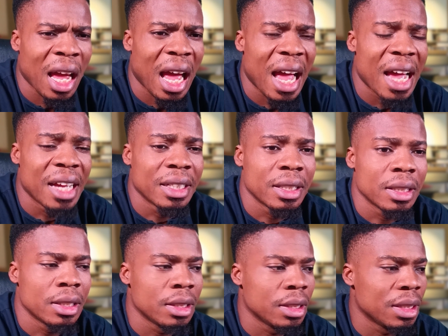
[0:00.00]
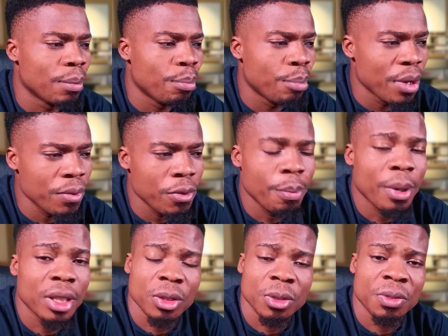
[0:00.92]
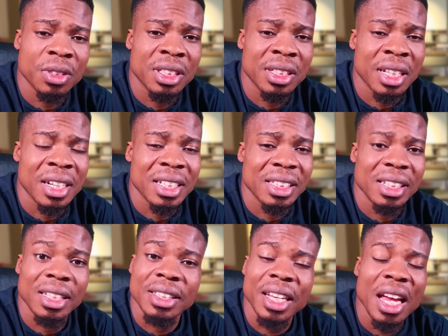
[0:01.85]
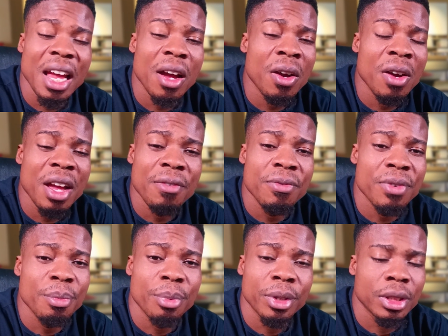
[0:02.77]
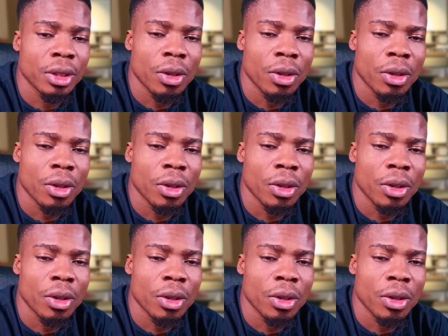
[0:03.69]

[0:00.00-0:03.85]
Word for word: And the painful part of it now is that everybody,